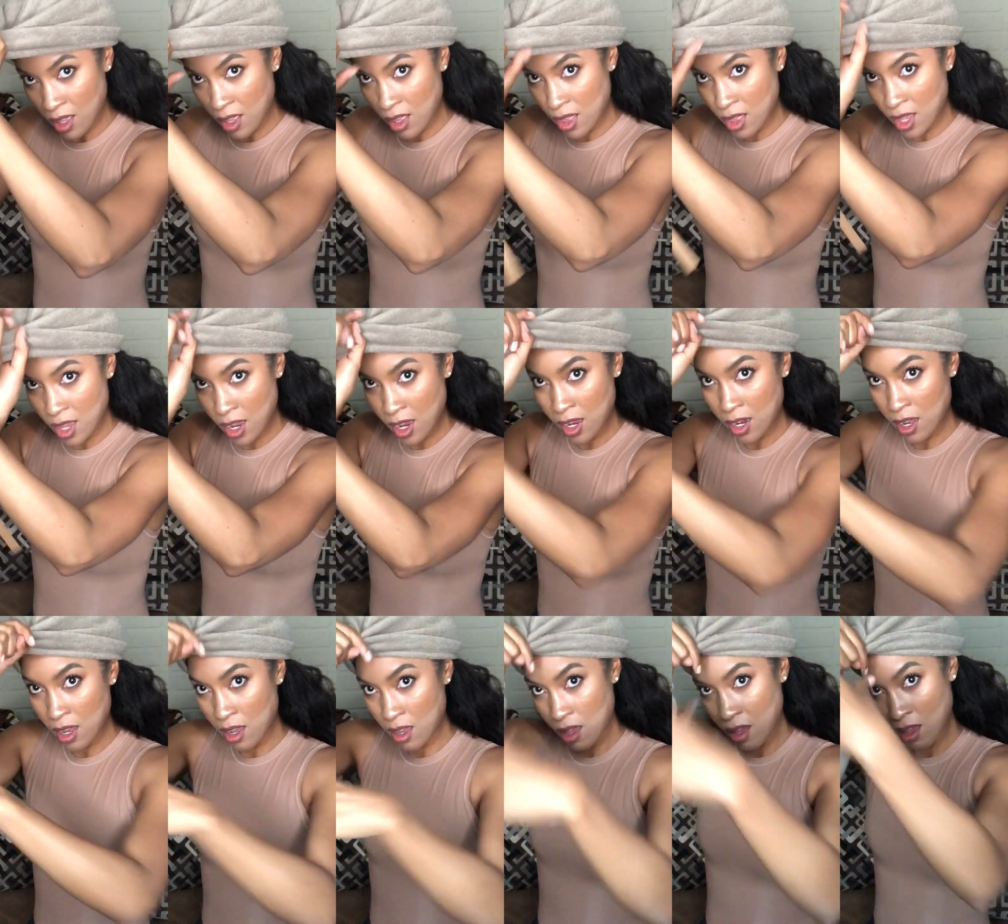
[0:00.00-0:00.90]
and
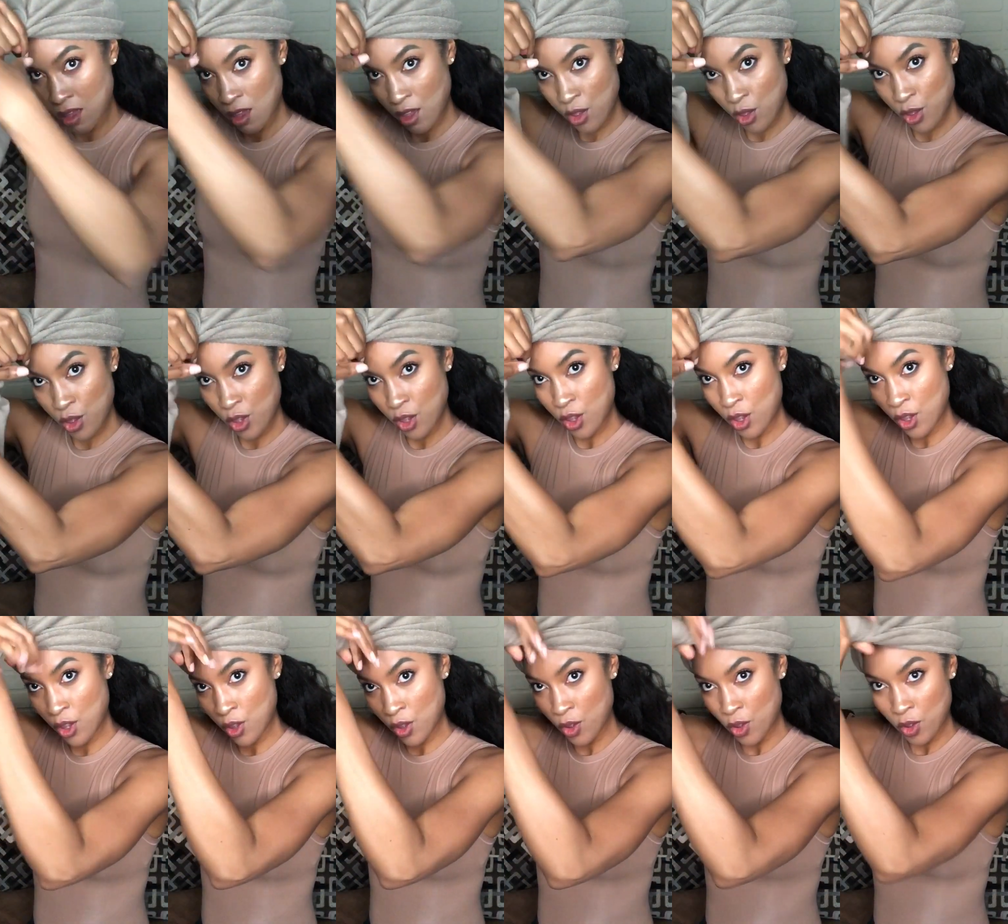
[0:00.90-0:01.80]
then
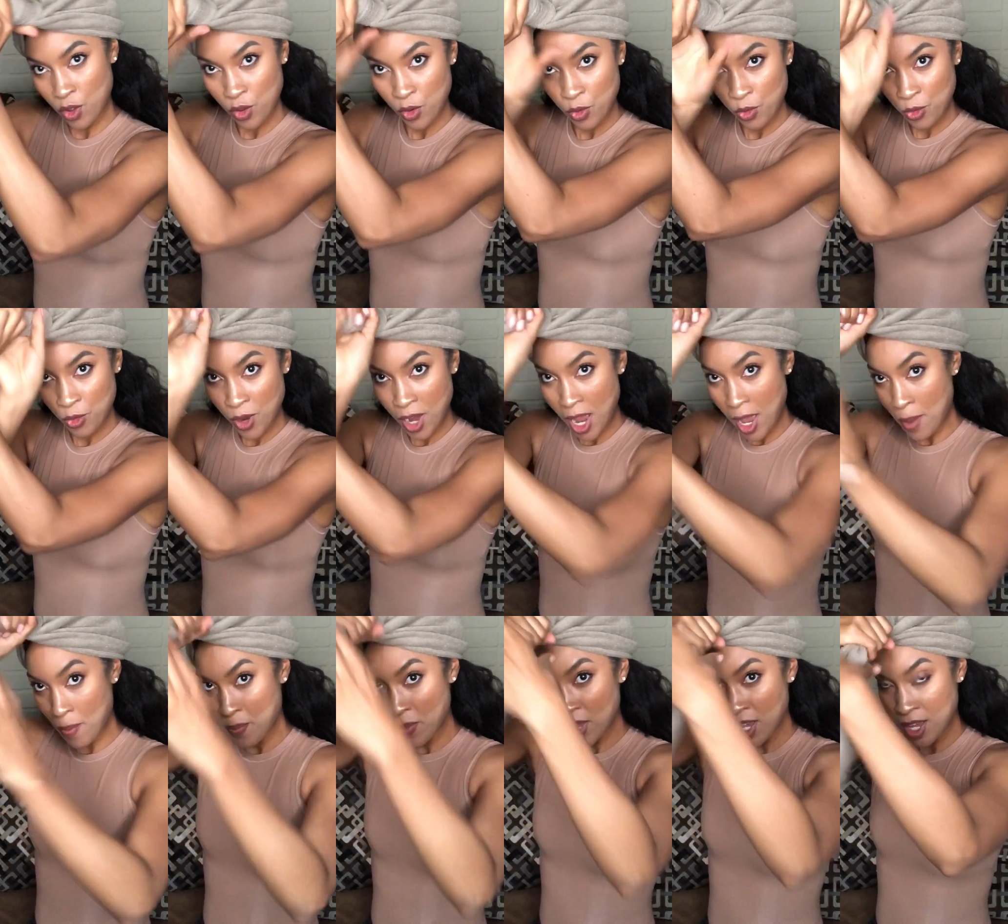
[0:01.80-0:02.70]

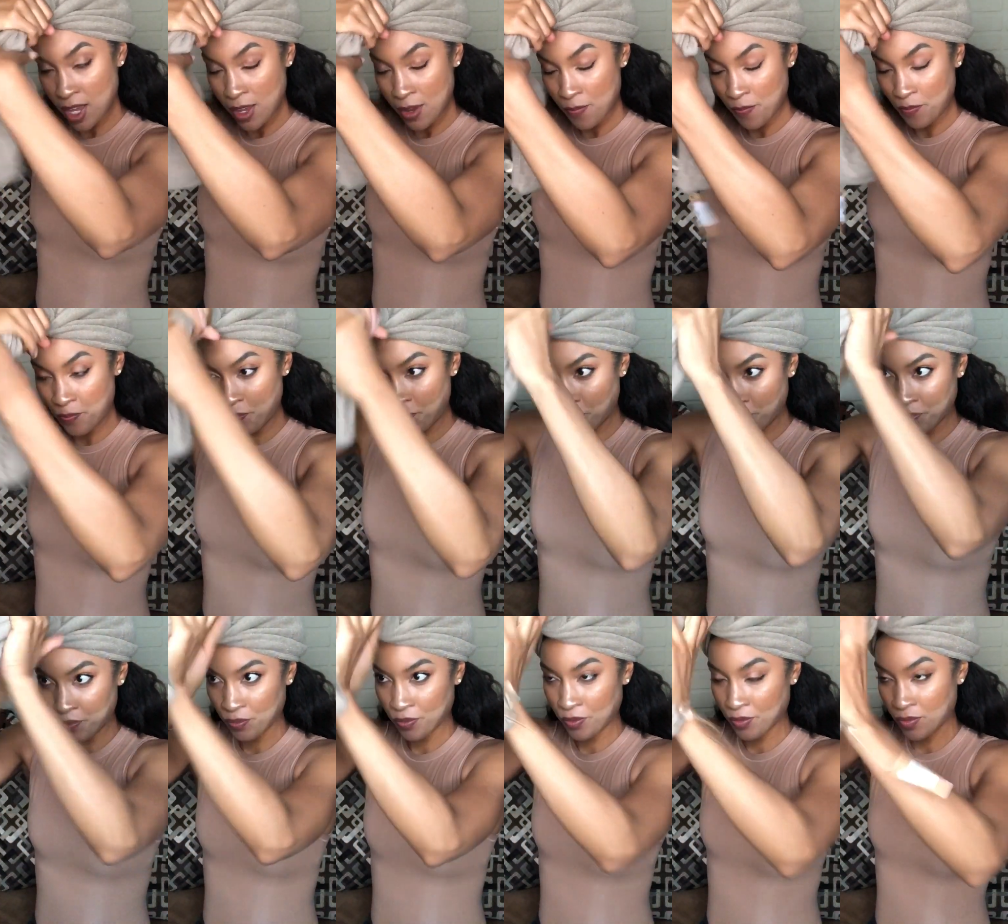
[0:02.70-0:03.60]
wrap it,
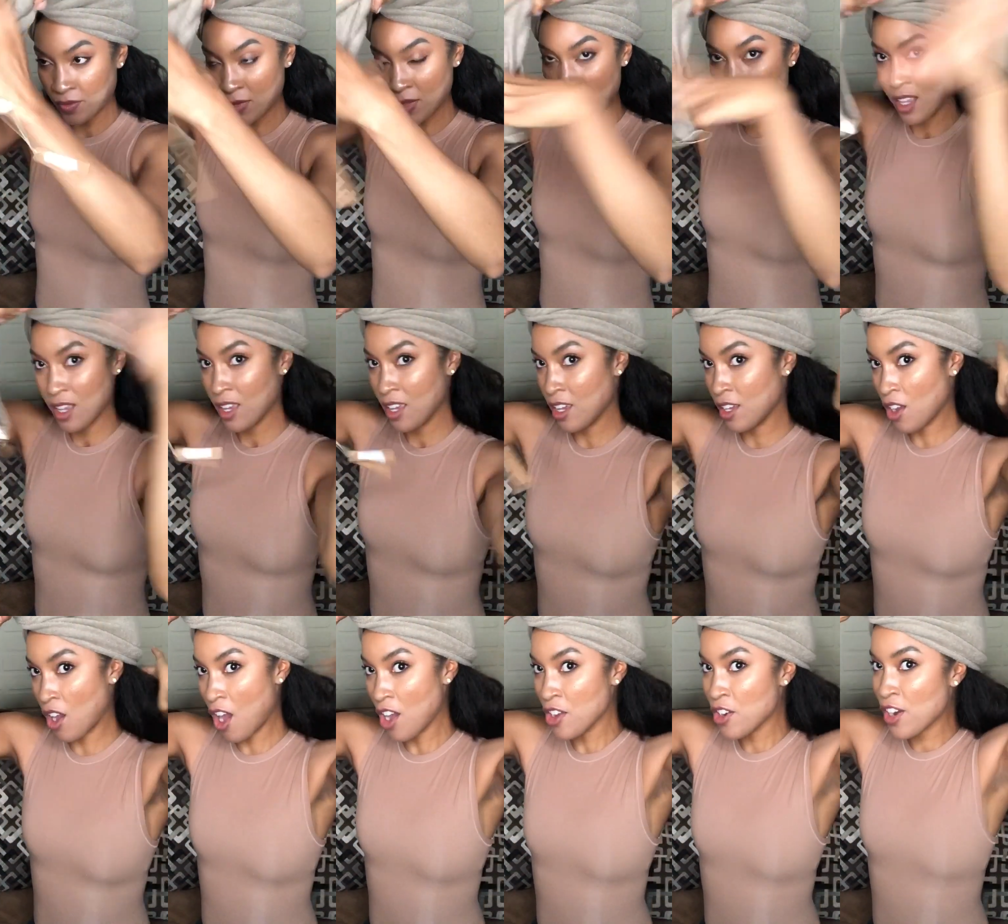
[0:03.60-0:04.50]
and
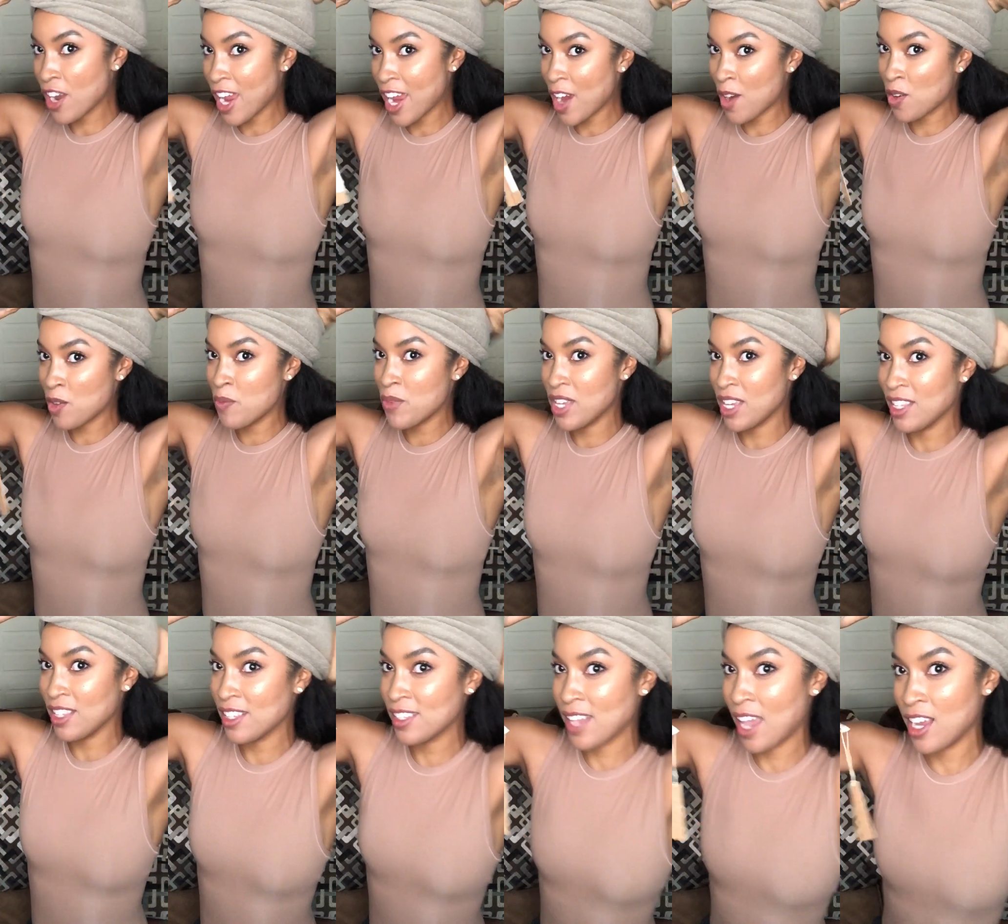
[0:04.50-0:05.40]
all your hair would be
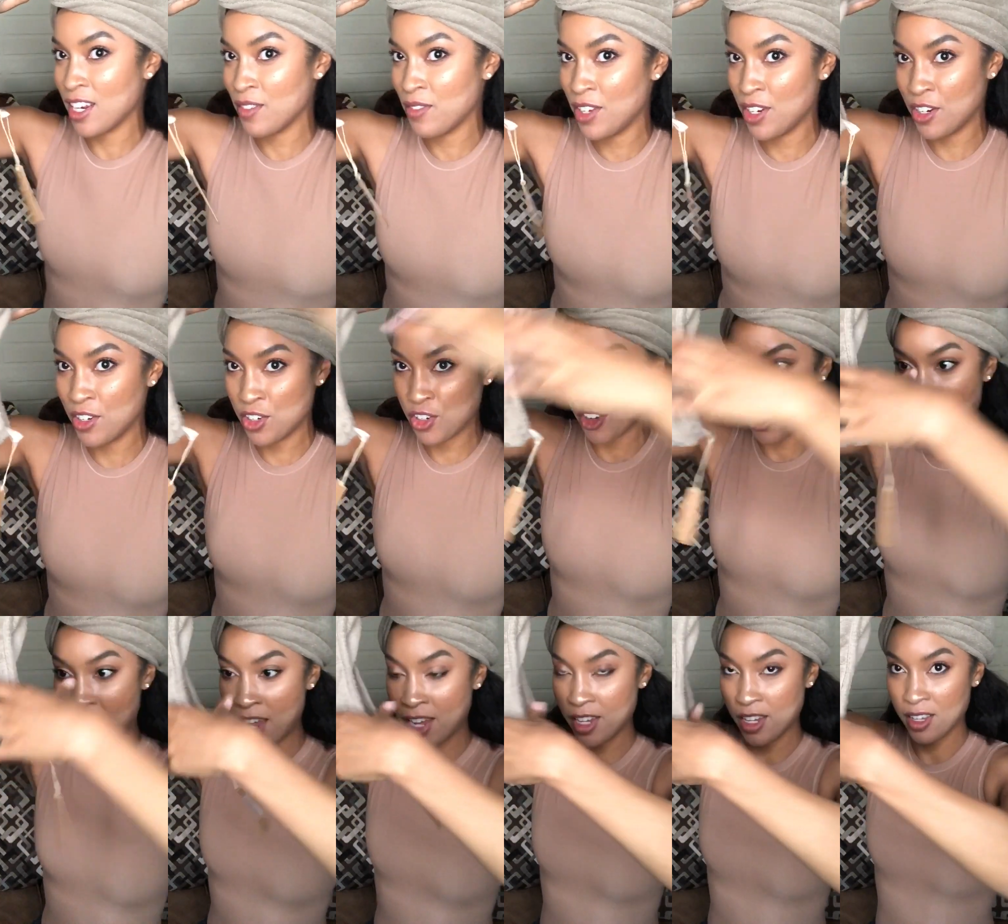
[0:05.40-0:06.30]
inside of here
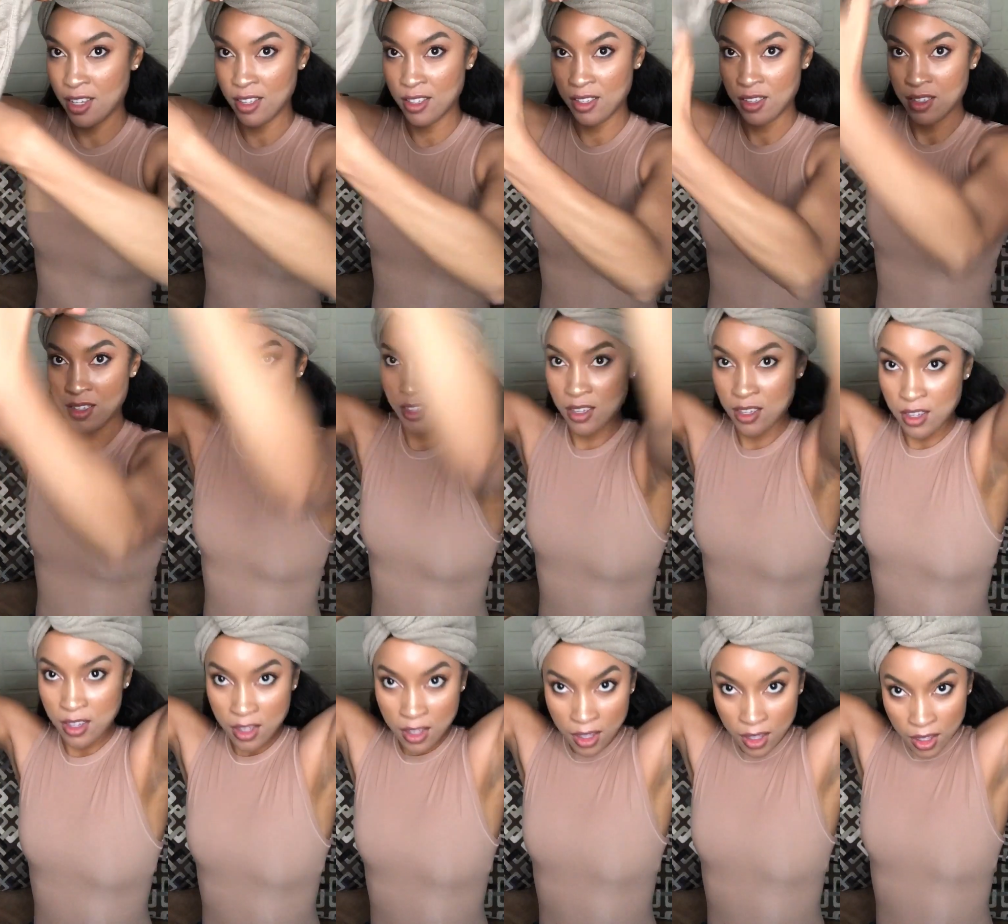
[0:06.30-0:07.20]
drying.
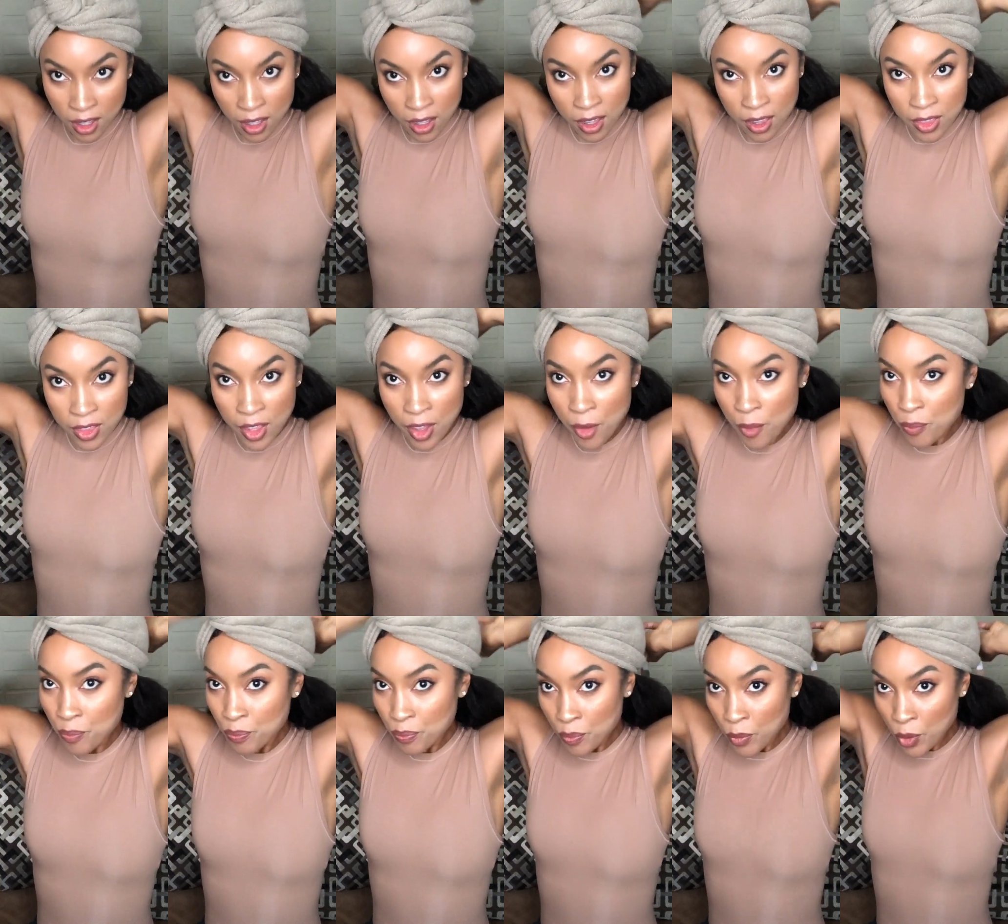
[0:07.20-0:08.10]
And
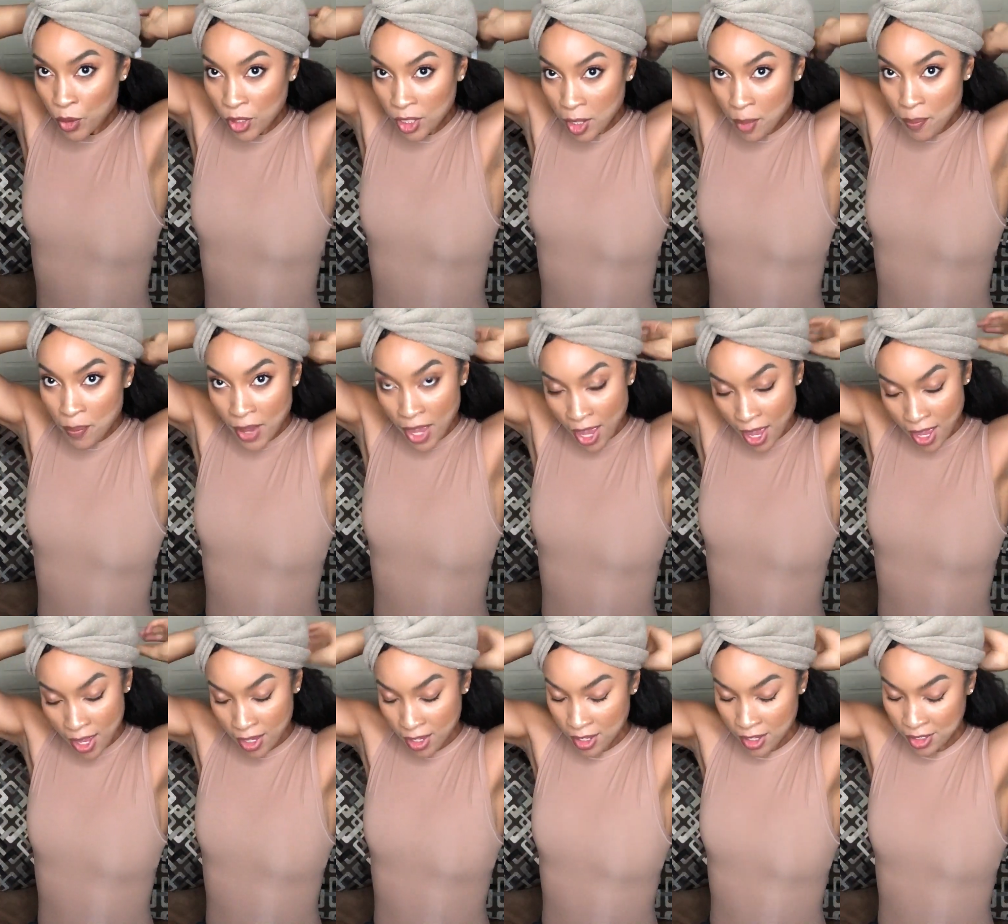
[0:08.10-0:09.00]
then pull it
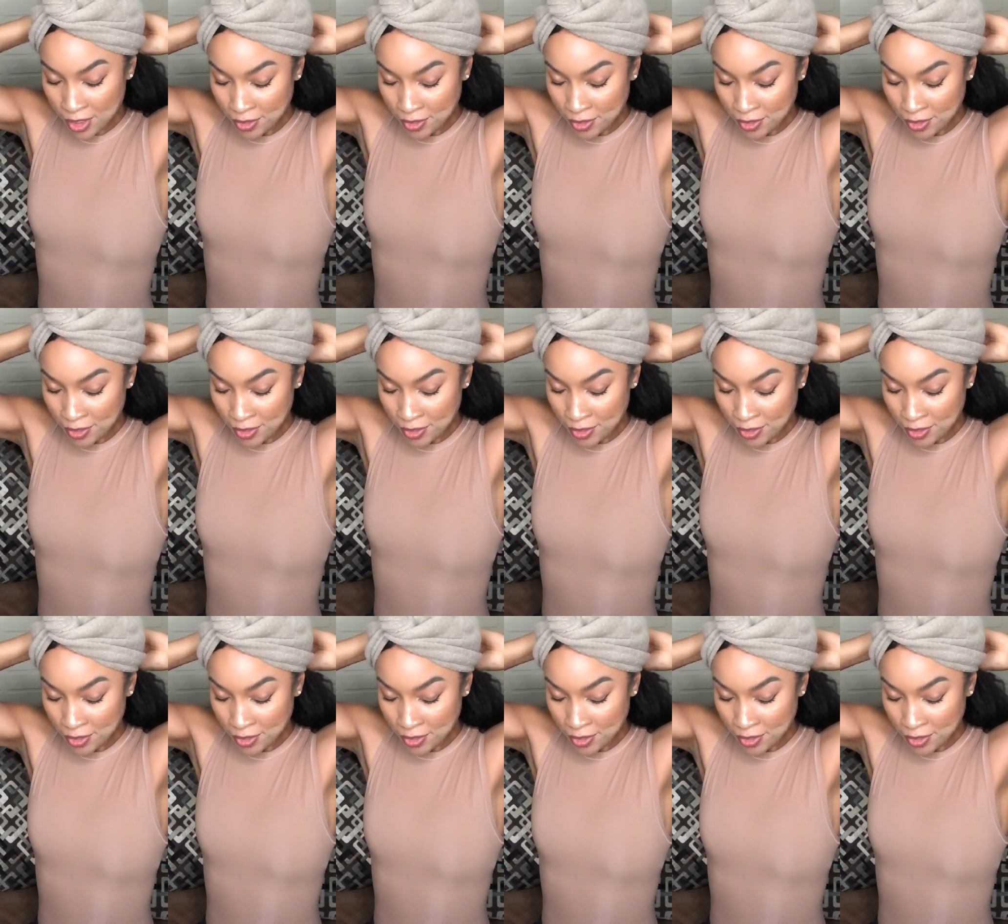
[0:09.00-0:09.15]
back